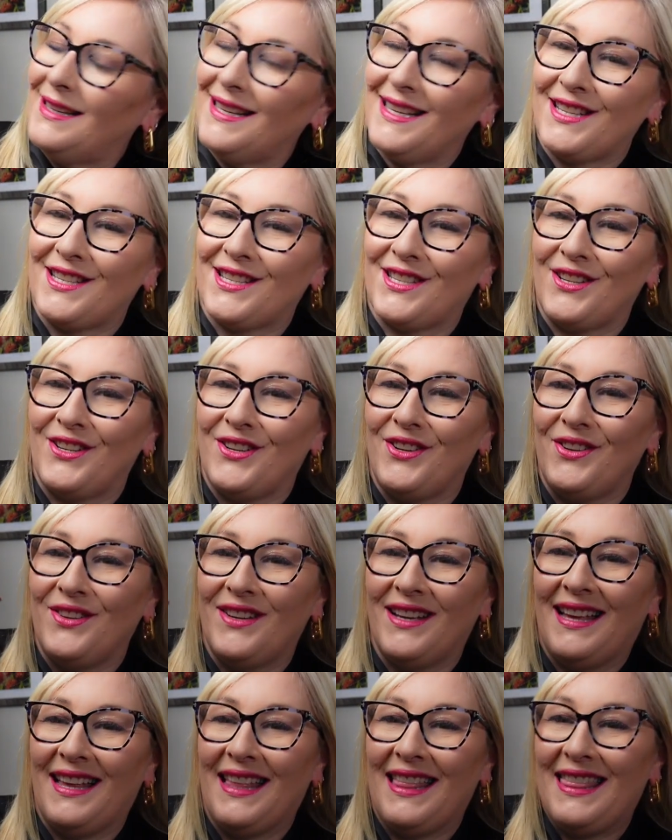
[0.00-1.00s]
So
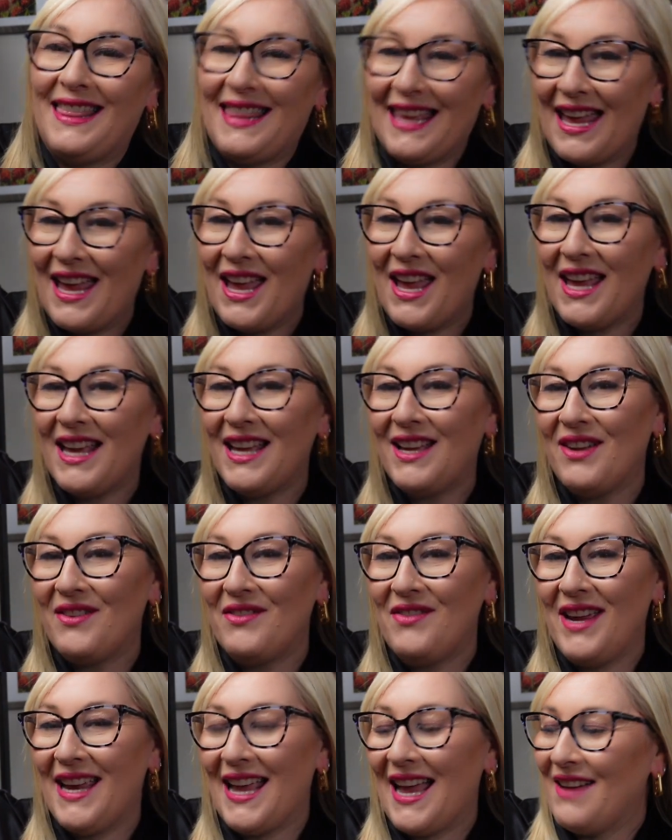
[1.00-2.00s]
there
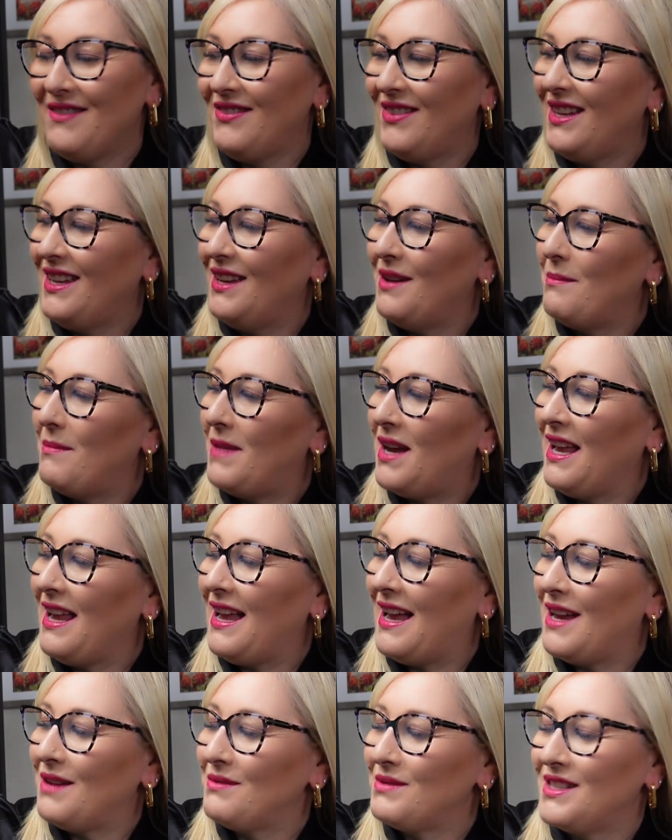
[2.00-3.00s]
we have it, my
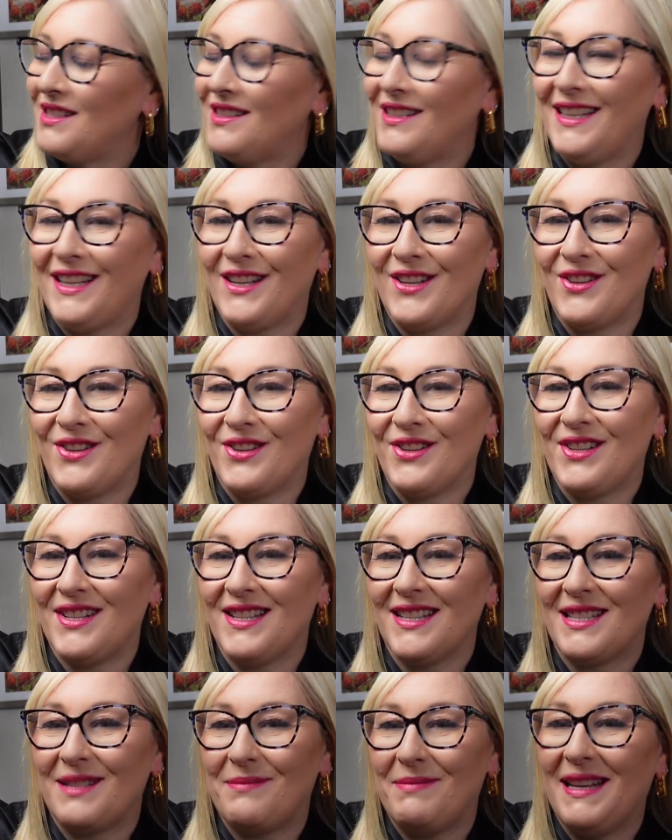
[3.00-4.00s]
absolutely
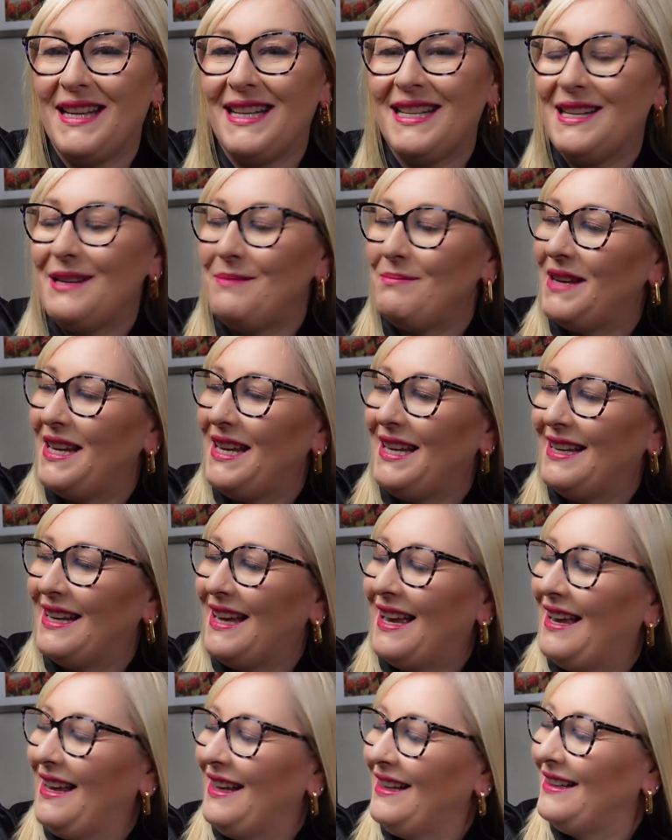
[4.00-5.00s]
gorgeous Speedy
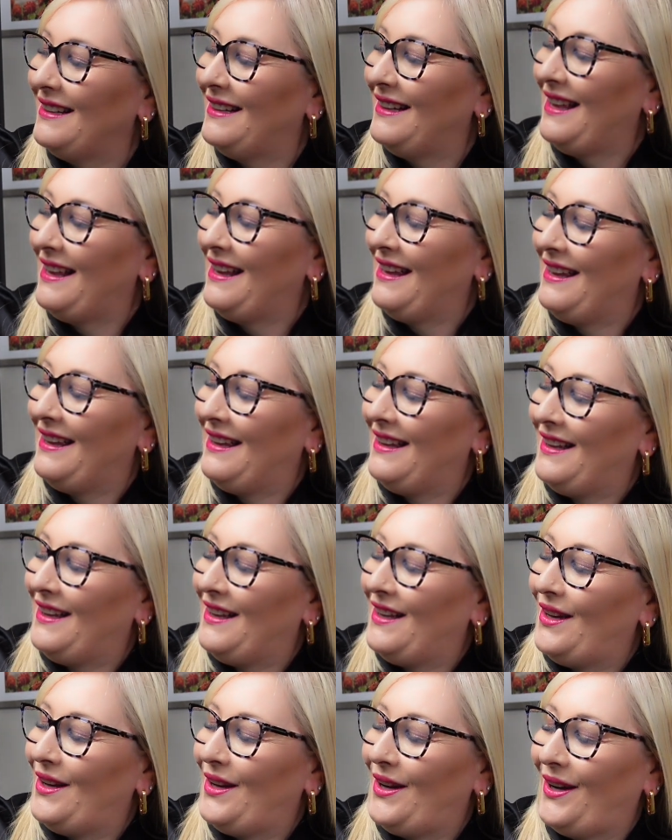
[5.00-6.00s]
P9.
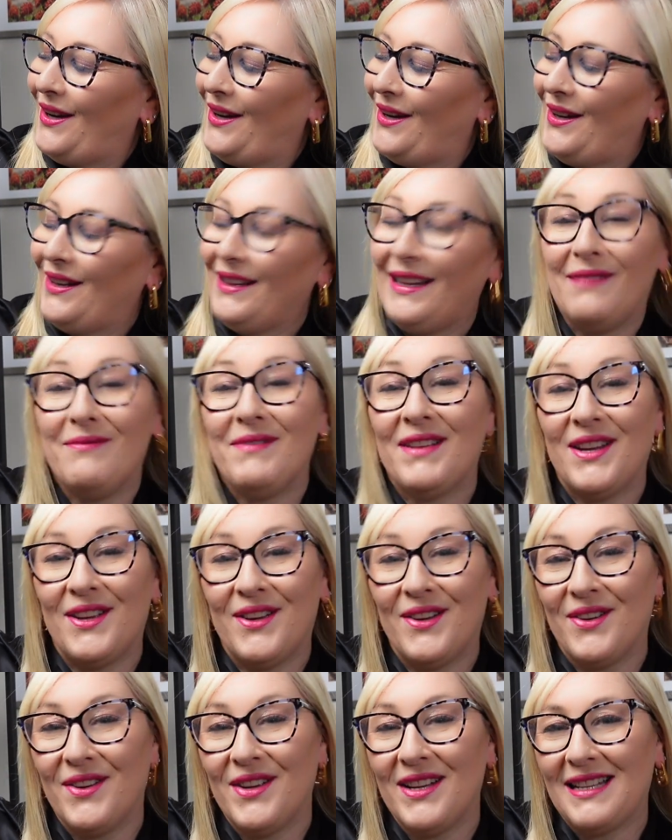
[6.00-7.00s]
Let me
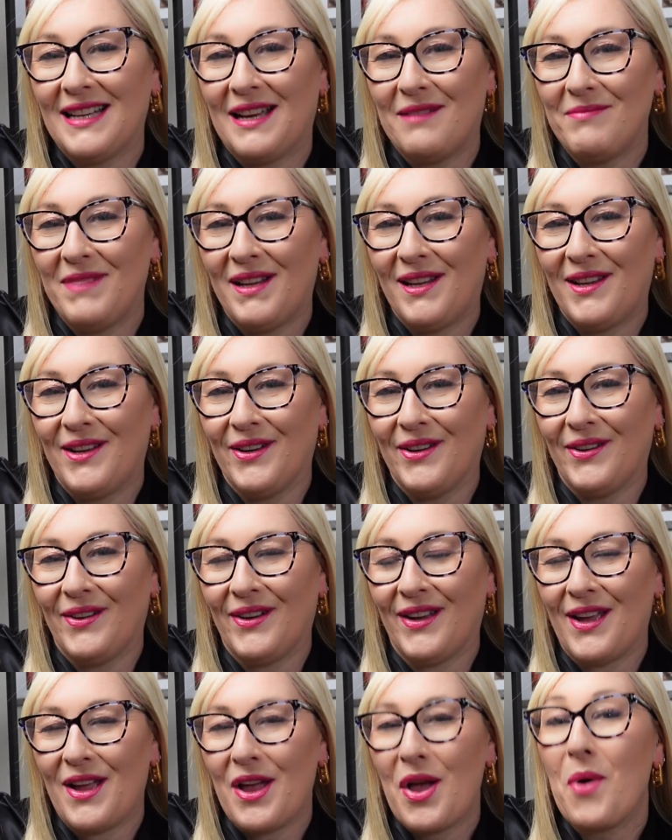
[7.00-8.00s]
know down below
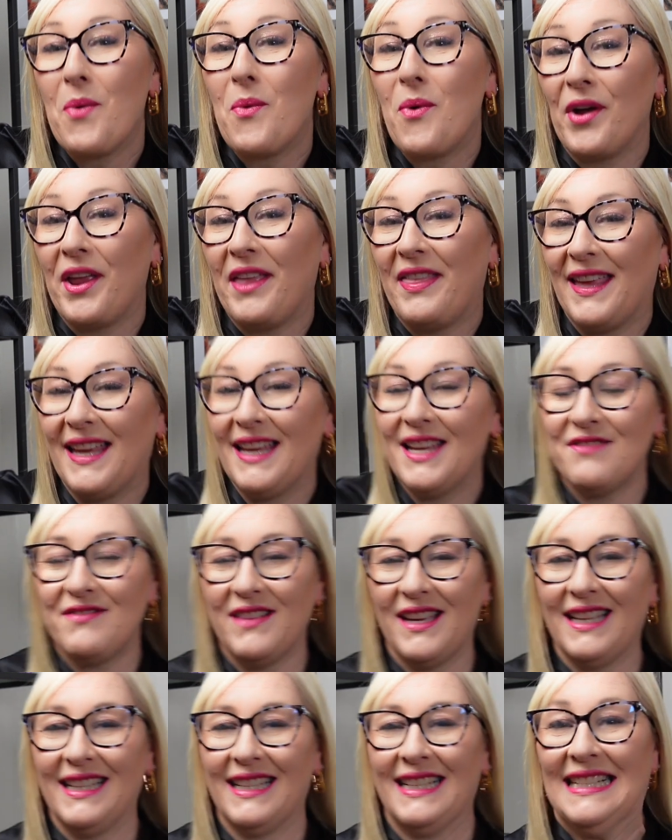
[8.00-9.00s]
what you think of
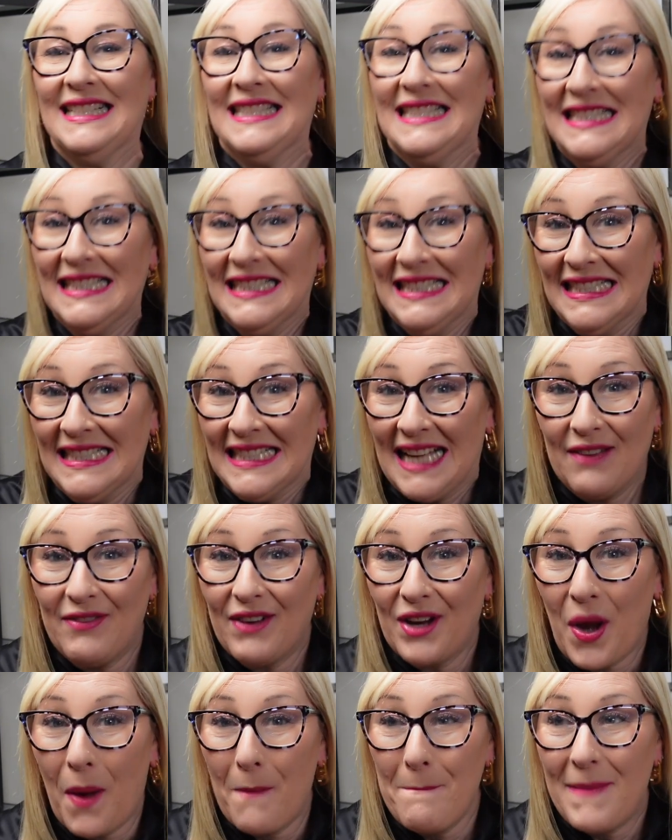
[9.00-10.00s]
it. Have I
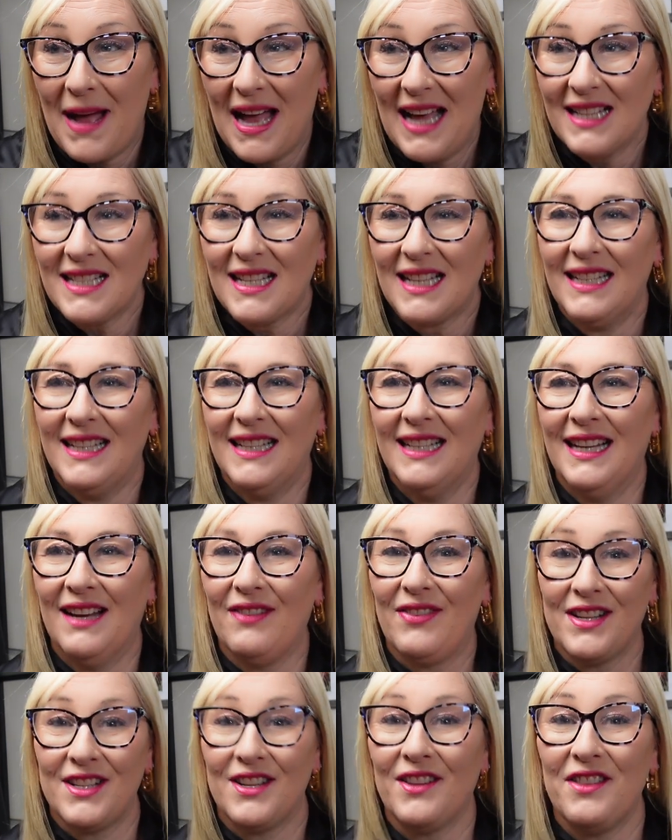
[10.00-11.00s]
gone mad?
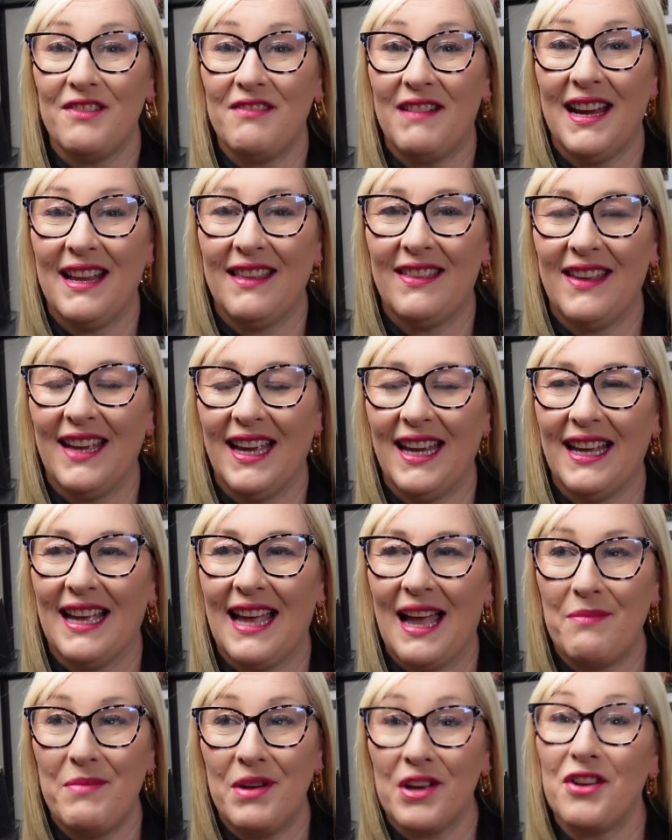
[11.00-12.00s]
Have I done the right thing?
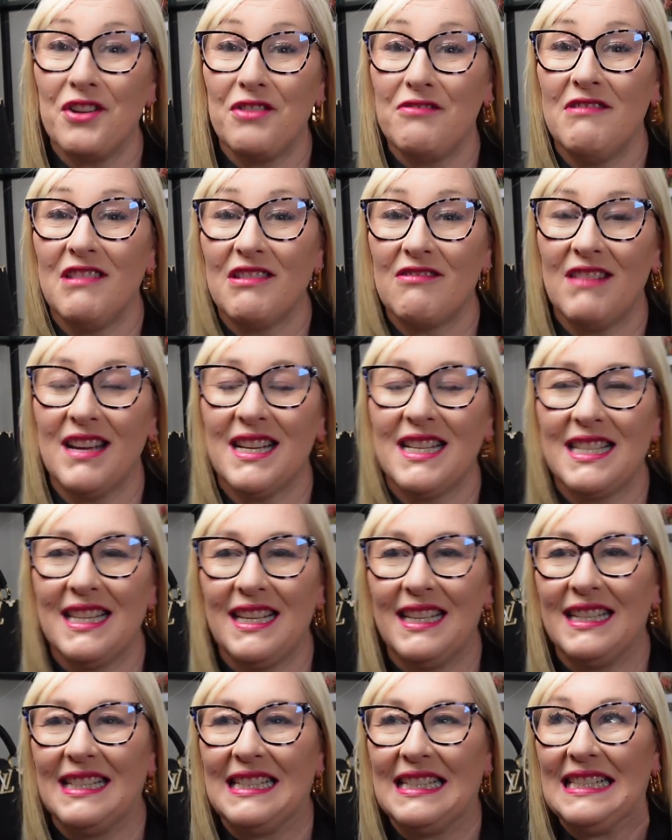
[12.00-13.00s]
Am I going to regret
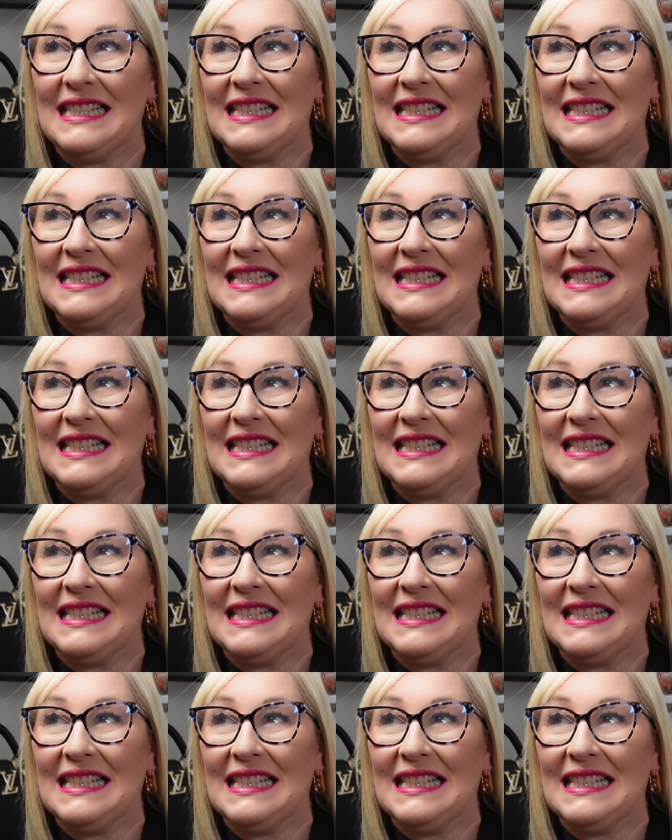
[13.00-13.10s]
it?